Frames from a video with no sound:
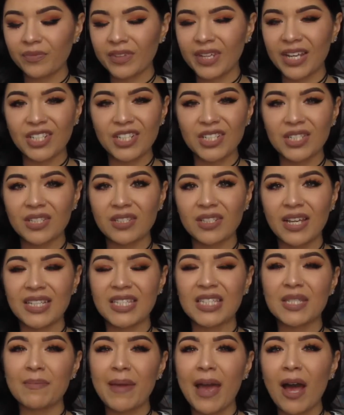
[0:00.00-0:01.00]
the
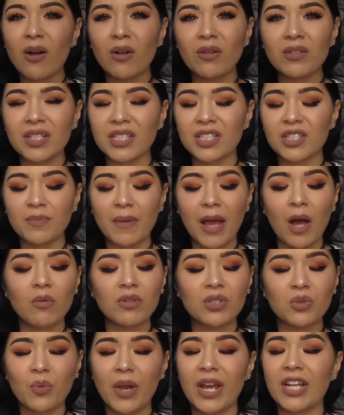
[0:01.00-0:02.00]
smell
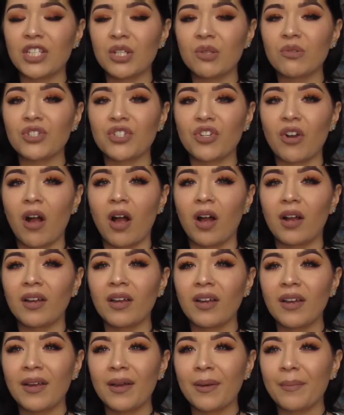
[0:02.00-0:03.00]
was way too strong,
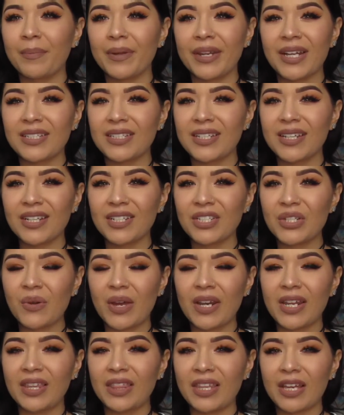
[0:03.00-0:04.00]
but it didn't do
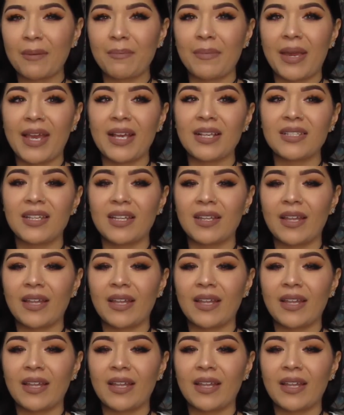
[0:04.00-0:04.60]
anything amazing.